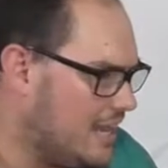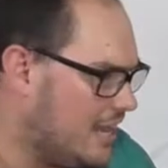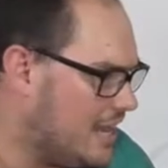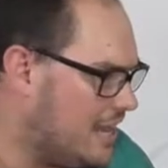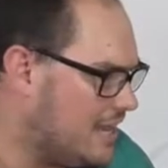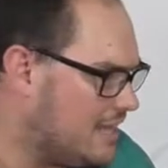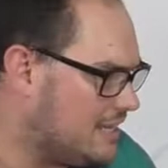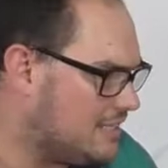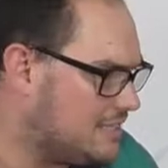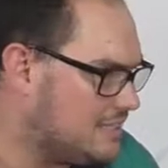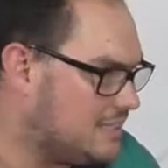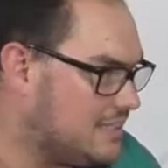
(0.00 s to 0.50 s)

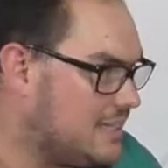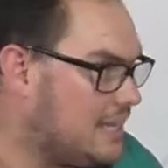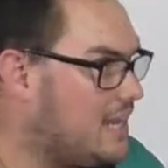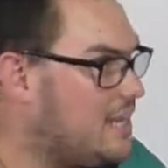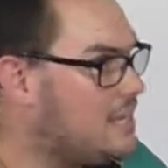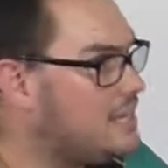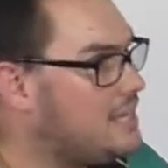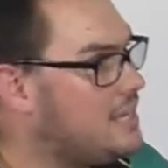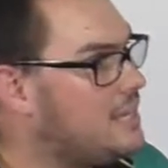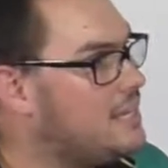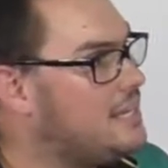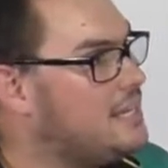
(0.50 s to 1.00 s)
Uh,
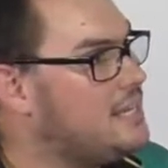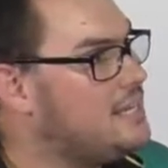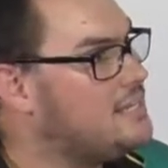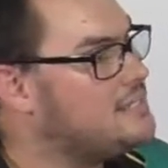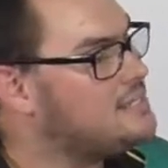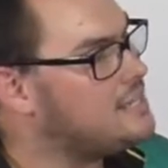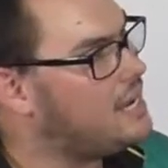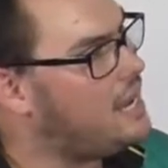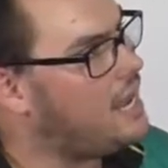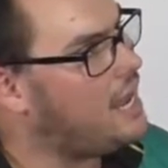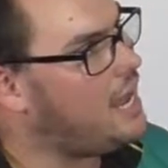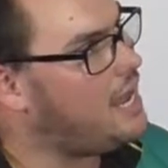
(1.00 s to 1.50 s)
today it
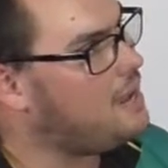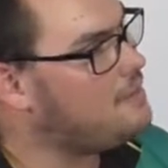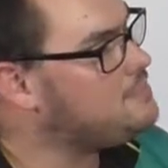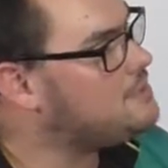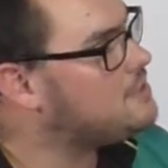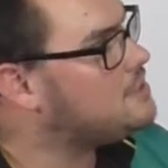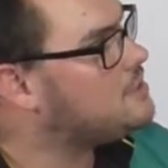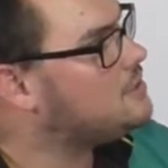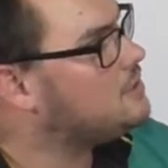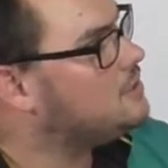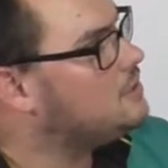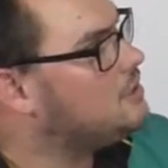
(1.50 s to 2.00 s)
is
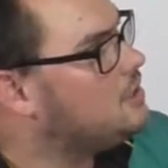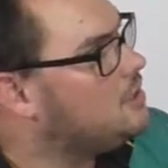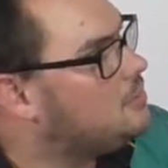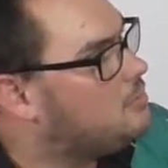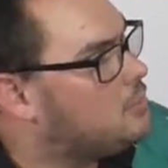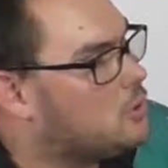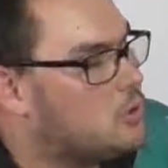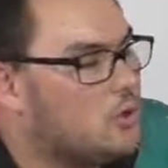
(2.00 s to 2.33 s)
absolutely